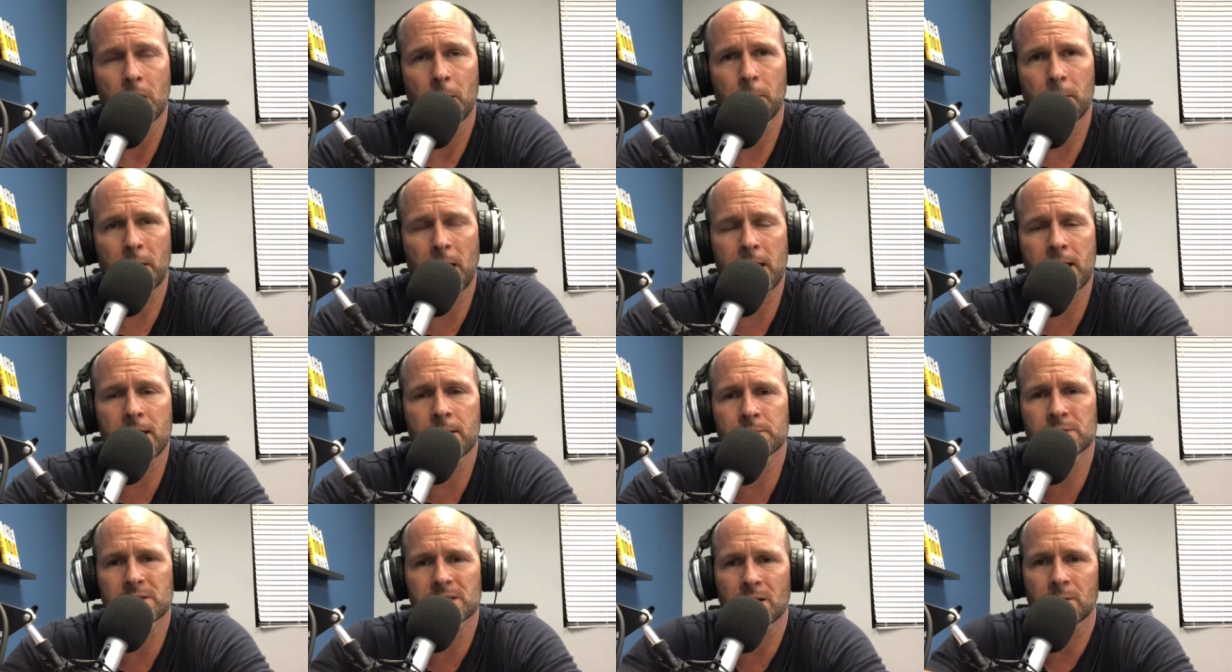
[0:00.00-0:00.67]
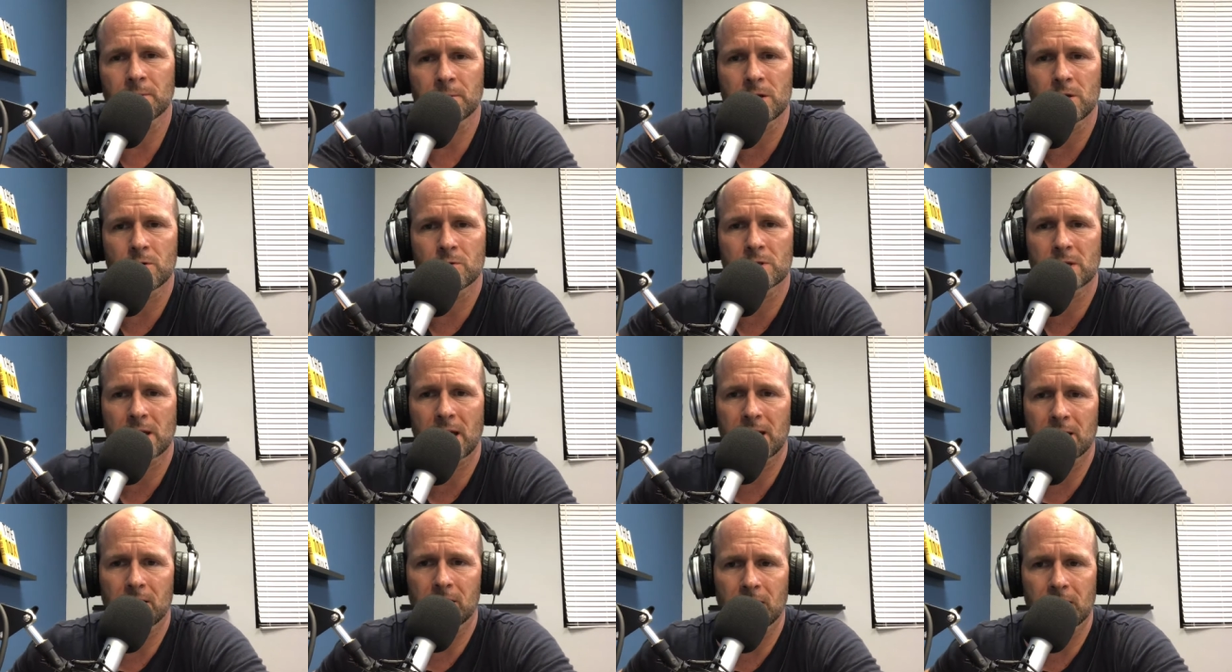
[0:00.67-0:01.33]
But I am somebody who's
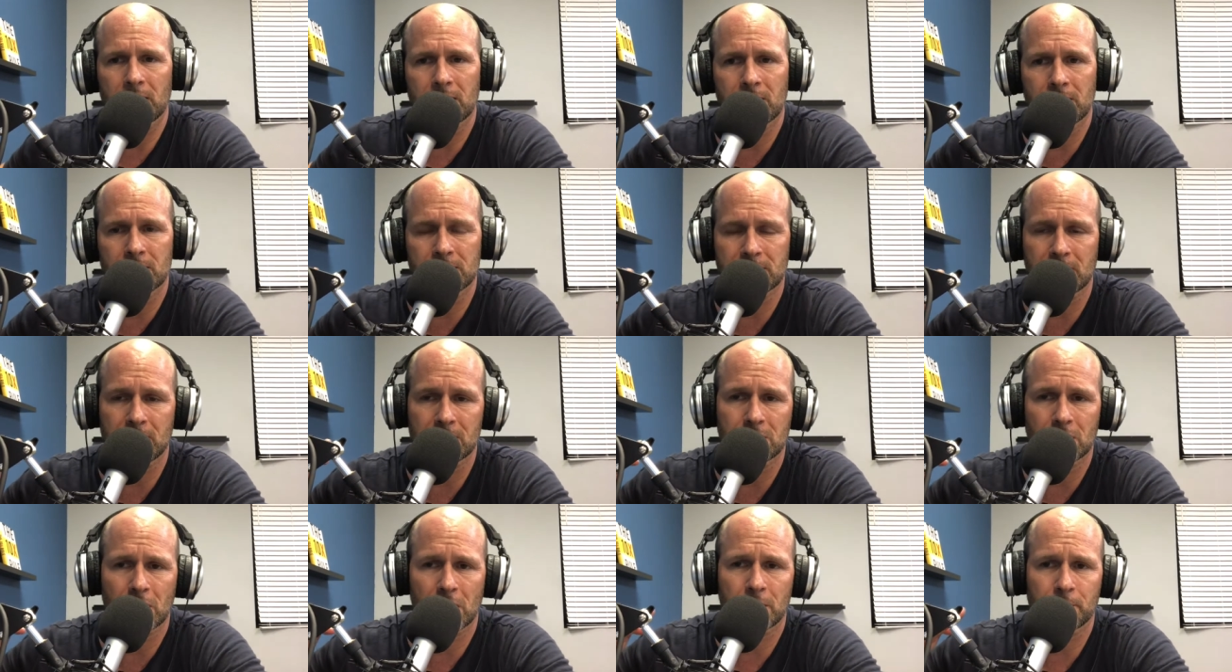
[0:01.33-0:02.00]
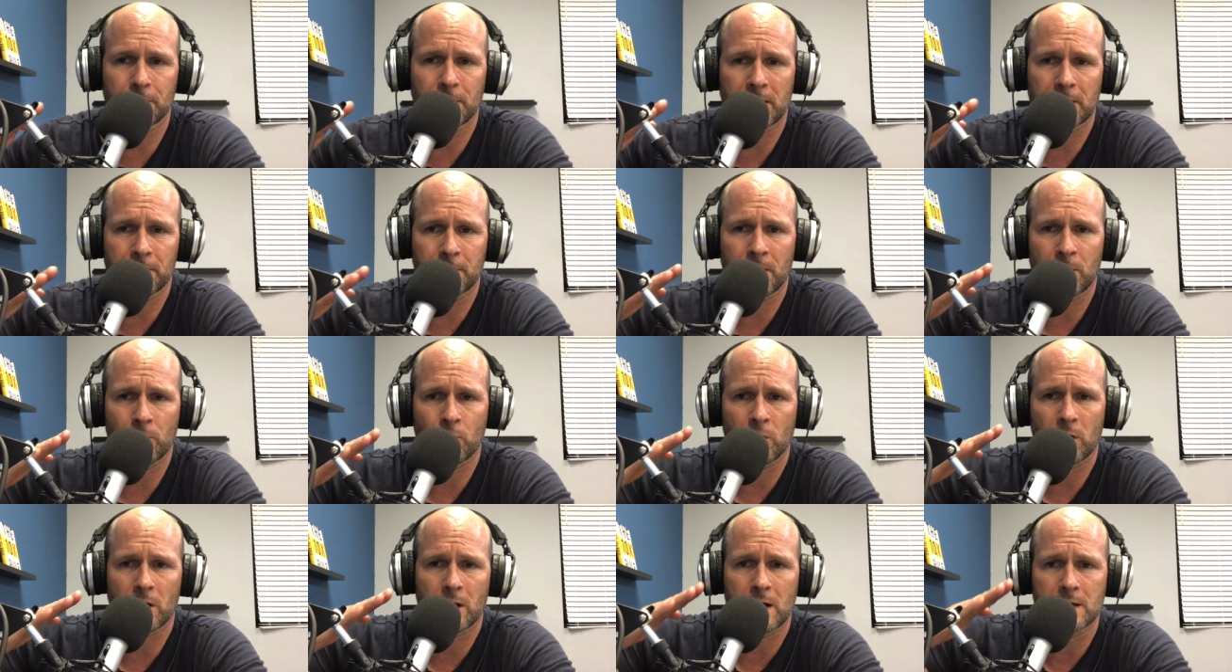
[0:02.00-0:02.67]
kind of like this. I talk about in my
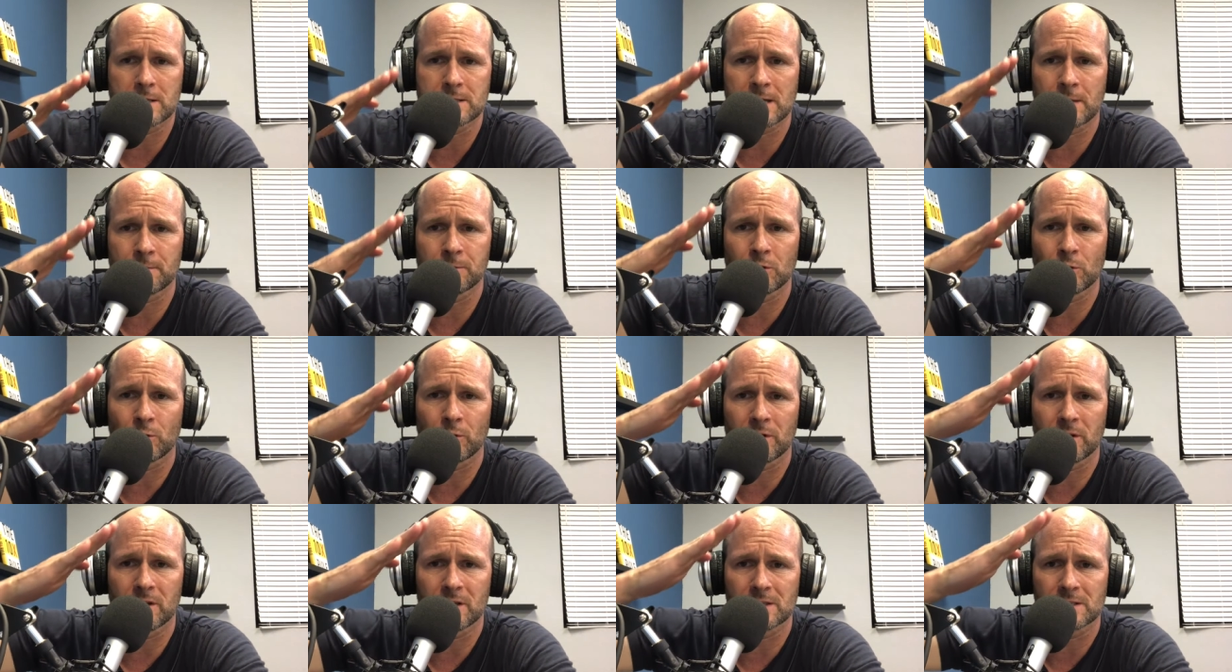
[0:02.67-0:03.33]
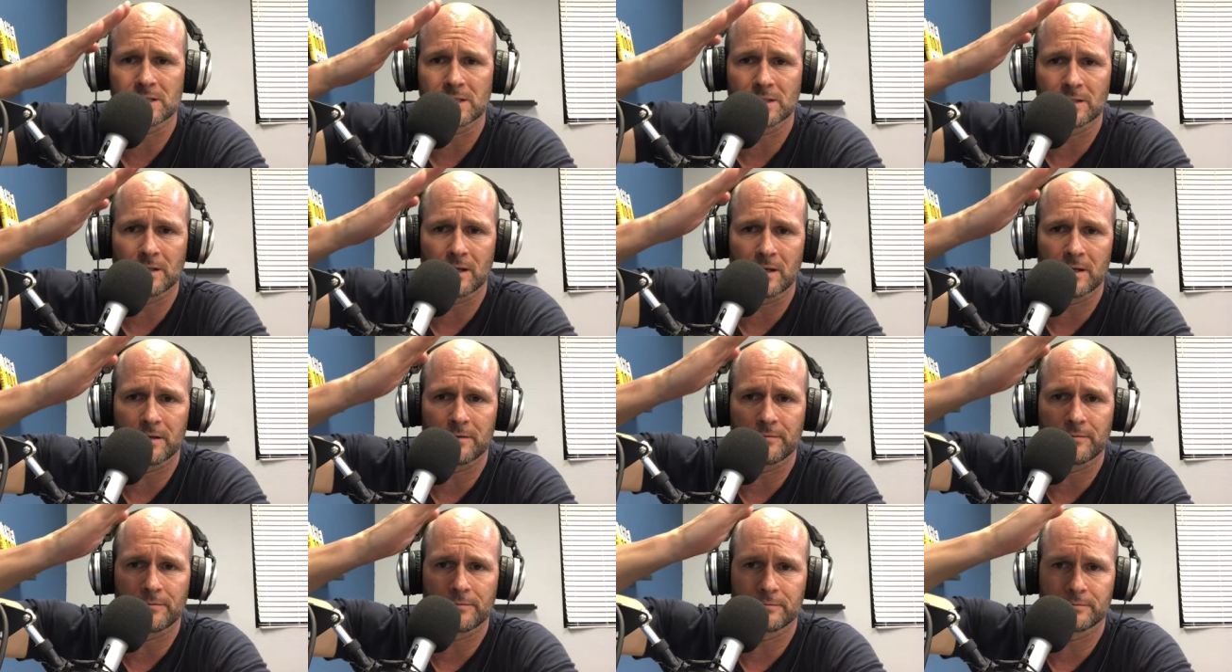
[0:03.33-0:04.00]
workouts. I'm doing this in
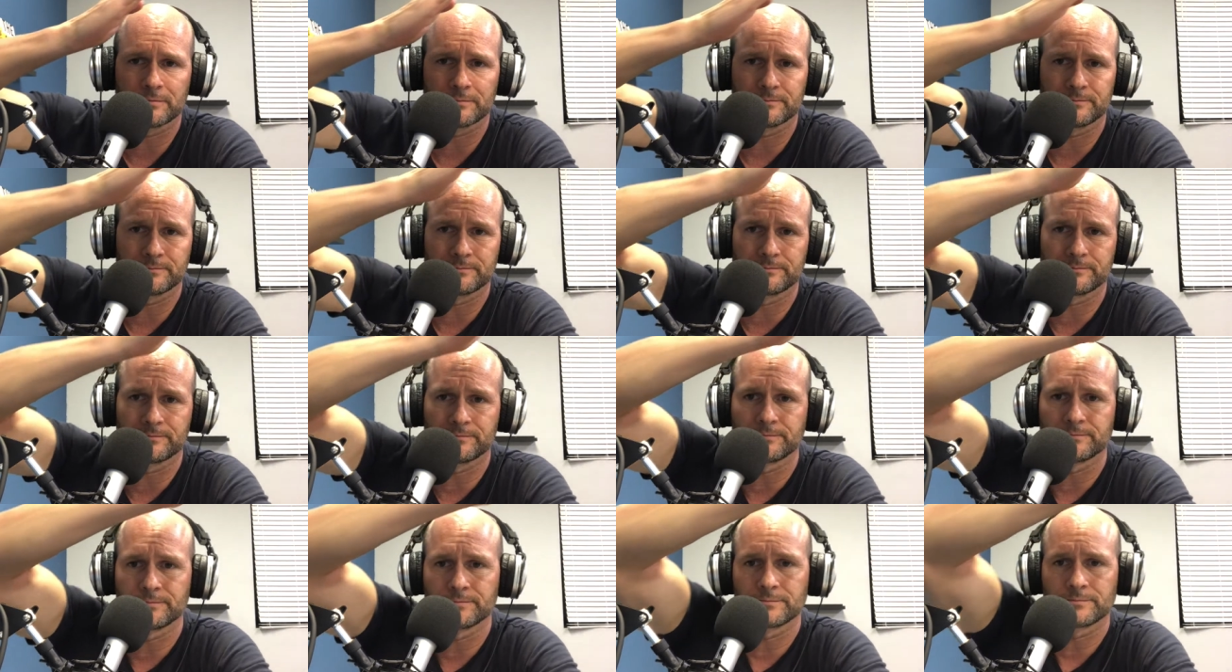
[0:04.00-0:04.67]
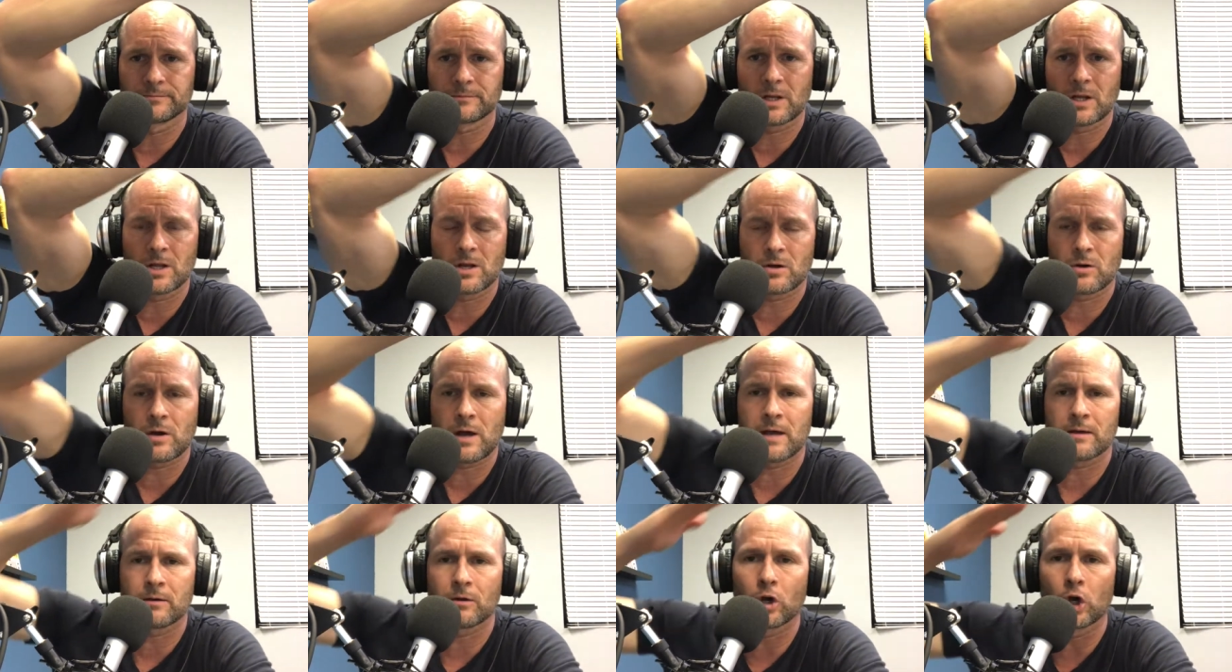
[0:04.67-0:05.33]
life.
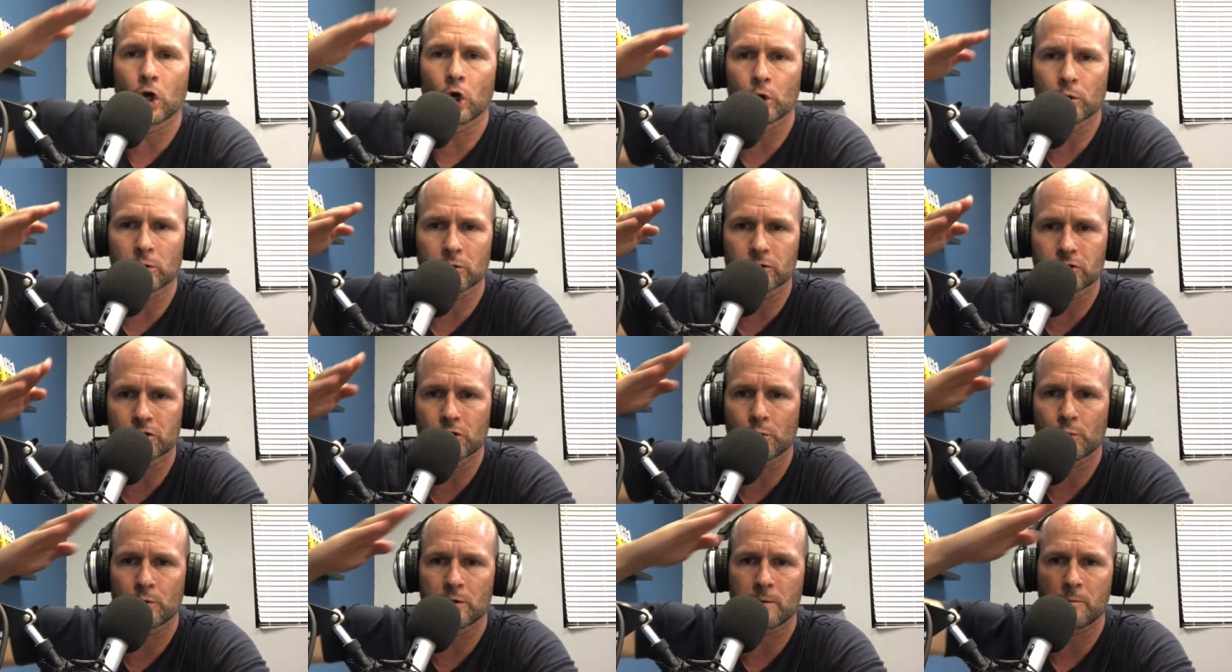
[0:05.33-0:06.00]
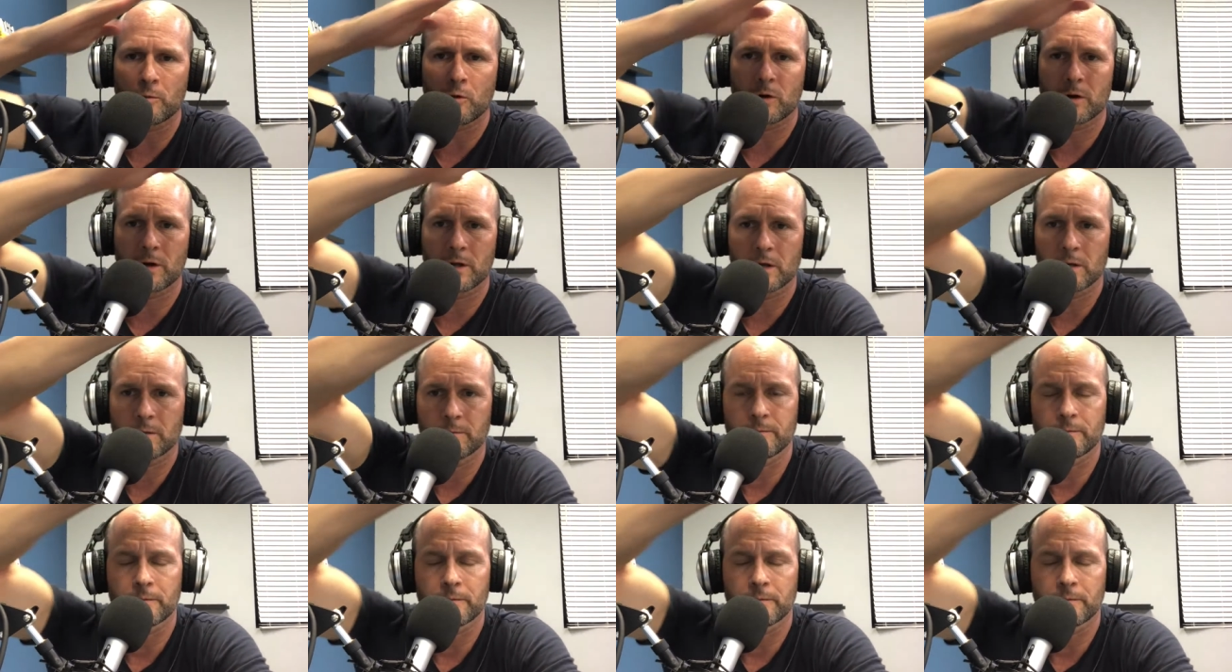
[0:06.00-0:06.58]
I go till 2 in the morning.